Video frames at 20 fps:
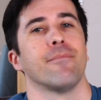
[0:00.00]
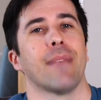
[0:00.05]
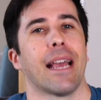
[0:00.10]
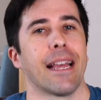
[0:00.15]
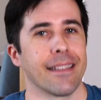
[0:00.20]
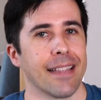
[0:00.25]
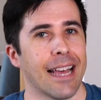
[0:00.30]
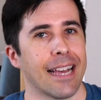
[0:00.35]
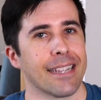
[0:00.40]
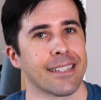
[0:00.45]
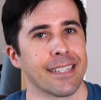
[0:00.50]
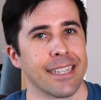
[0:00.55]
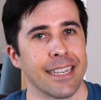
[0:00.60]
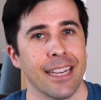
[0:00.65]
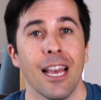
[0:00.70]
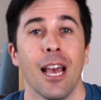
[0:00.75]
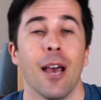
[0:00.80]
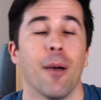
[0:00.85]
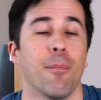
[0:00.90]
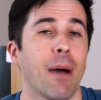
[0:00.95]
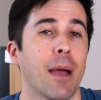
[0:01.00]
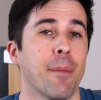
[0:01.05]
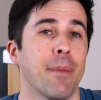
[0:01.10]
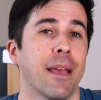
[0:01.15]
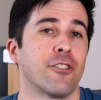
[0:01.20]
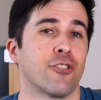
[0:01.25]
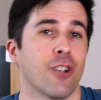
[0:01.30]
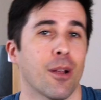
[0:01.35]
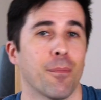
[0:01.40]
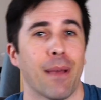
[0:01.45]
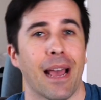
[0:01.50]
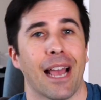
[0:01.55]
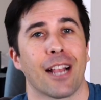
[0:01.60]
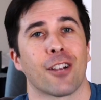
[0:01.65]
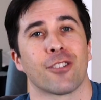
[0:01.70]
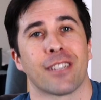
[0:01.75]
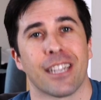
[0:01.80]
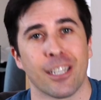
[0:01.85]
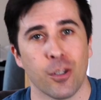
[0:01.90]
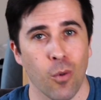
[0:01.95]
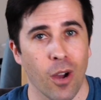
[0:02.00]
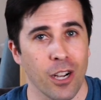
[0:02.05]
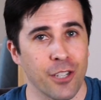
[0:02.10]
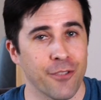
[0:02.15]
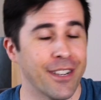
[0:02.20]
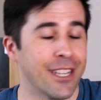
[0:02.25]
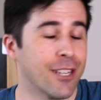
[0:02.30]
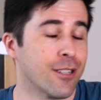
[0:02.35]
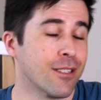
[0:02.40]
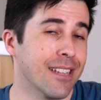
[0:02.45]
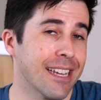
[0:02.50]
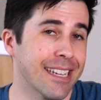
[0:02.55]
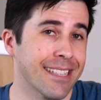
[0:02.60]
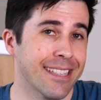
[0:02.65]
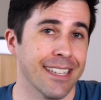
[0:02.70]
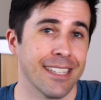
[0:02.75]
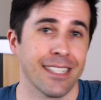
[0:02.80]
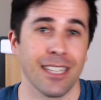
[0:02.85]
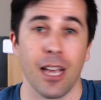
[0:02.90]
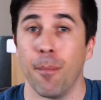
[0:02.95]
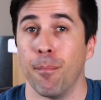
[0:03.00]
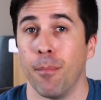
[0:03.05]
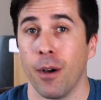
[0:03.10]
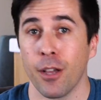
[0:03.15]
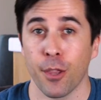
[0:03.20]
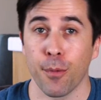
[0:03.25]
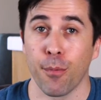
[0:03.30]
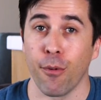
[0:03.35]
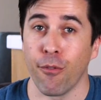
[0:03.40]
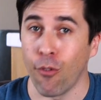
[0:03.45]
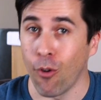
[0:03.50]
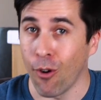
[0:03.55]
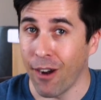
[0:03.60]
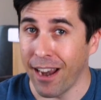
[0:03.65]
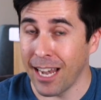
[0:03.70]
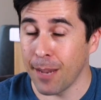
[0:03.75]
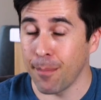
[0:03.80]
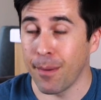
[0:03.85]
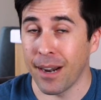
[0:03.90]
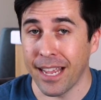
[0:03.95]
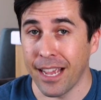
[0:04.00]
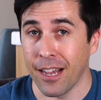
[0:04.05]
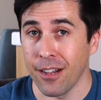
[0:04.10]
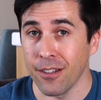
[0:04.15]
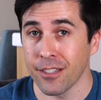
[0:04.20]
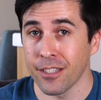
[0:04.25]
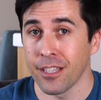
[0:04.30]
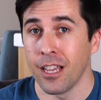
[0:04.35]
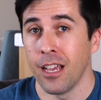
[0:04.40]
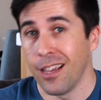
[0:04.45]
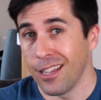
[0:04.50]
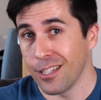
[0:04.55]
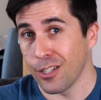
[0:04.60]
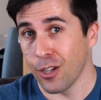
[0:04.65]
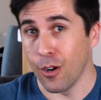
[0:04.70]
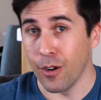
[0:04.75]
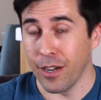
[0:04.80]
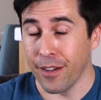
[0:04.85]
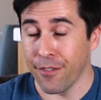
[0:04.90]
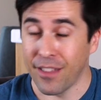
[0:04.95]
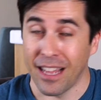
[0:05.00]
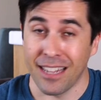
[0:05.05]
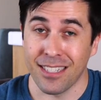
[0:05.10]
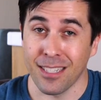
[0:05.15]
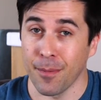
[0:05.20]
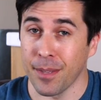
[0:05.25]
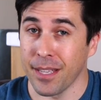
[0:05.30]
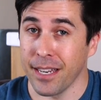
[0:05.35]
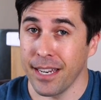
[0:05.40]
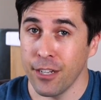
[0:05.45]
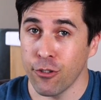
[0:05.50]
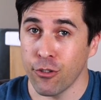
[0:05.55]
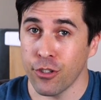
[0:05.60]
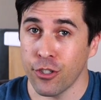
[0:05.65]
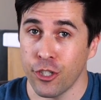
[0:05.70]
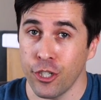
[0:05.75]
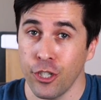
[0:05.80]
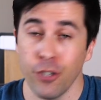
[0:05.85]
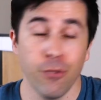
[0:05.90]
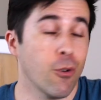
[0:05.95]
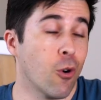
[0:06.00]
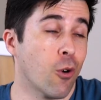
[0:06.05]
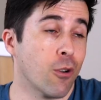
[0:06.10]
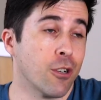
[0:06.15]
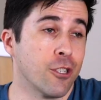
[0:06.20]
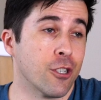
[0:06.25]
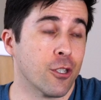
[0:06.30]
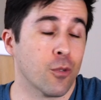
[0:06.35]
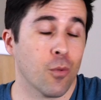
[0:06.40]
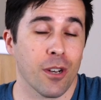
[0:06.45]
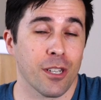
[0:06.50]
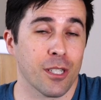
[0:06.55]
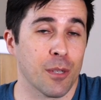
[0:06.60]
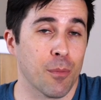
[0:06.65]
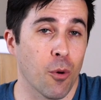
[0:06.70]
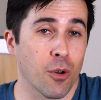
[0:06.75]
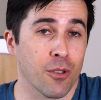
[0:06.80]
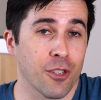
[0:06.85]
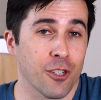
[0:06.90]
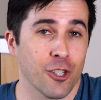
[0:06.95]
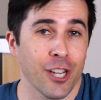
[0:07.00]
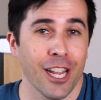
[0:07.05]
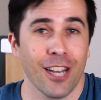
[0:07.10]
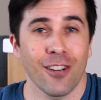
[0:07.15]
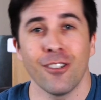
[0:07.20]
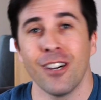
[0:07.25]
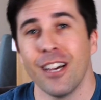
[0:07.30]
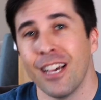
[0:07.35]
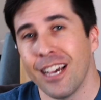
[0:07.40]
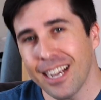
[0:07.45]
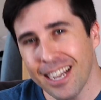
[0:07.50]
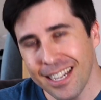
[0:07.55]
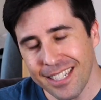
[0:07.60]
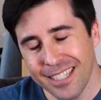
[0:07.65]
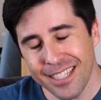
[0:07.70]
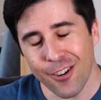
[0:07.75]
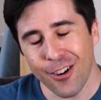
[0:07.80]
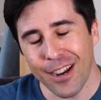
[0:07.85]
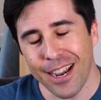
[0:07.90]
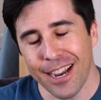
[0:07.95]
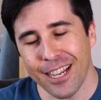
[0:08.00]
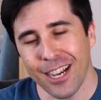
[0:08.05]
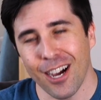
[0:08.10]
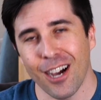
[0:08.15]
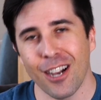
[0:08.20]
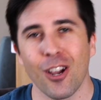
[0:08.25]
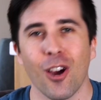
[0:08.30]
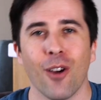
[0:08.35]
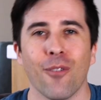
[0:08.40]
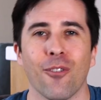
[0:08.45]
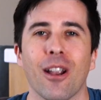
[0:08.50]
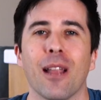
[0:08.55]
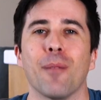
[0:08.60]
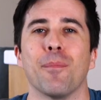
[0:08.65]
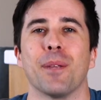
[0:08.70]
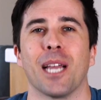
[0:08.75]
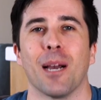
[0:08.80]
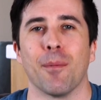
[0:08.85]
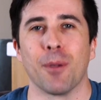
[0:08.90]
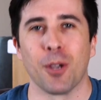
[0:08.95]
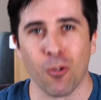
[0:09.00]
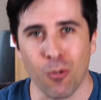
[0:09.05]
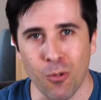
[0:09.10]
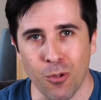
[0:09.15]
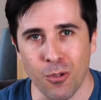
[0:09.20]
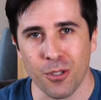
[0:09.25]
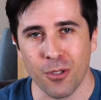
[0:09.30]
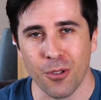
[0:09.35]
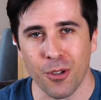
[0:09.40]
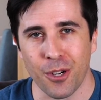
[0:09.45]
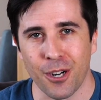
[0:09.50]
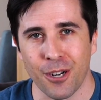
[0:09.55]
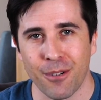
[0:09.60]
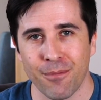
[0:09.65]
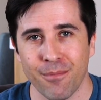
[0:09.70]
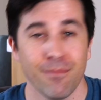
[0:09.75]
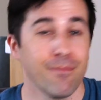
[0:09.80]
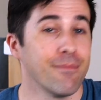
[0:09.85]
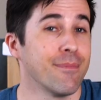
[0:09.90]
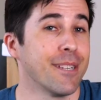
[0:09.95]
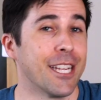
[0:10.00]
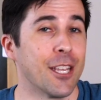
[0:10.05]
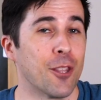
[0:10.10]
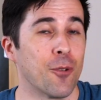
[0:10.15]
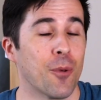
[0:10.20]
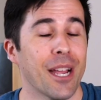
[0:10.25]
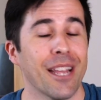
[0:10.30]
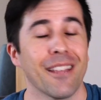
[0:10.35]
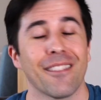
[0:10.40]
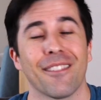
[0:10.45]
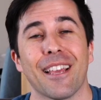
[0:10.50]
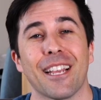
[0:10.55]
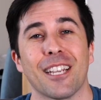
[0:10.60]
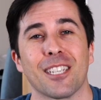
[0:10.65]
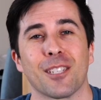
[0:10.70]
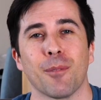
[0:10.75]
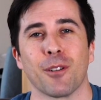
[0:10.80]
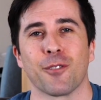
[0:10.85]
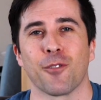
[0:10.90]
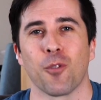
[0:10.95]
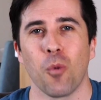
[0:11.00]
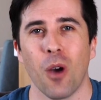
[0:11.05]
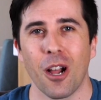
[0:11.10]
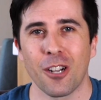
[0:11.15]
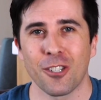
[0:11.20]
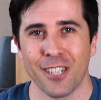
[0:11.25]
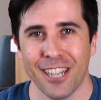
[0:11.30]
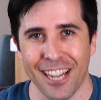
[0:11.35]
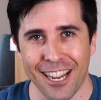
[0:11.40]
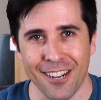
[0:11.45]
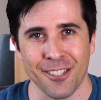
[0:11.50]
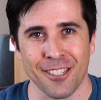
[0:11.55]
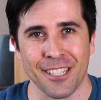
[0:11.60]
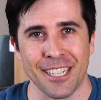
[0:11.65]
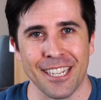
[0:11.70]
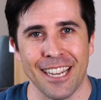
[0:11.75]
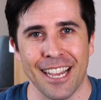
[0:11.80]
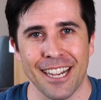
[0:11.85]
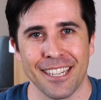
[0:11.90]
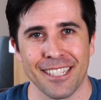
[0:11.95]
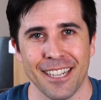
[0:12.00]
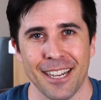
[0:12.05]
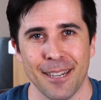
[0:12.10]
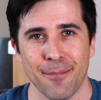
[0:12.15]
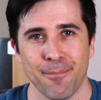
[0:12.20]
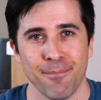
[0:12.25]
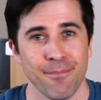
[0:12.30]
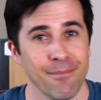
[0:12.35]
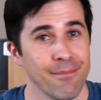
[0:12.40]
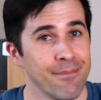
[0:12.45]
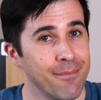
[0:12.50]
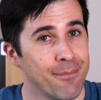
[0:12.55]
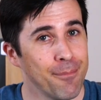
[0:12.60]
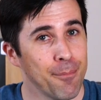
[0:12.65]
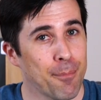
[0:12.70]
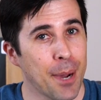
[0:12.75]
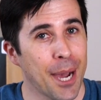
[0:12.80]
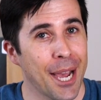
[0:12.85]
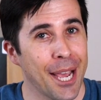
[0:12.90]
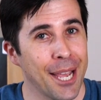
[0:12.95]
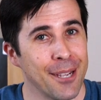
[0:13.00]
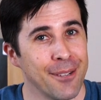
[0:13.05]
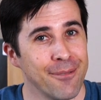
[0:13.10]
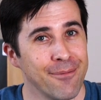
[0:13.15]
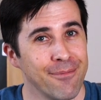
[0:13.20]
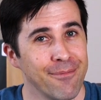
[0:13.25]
And lastly, my Patreon backers get to watch videos like this a month before anybody else. So if that's something that interests you, or you just want to support the channel, consider heading on over and becoming a rules lawyer. Either way, thank you so much for watching, and I'll see you next time. Bye.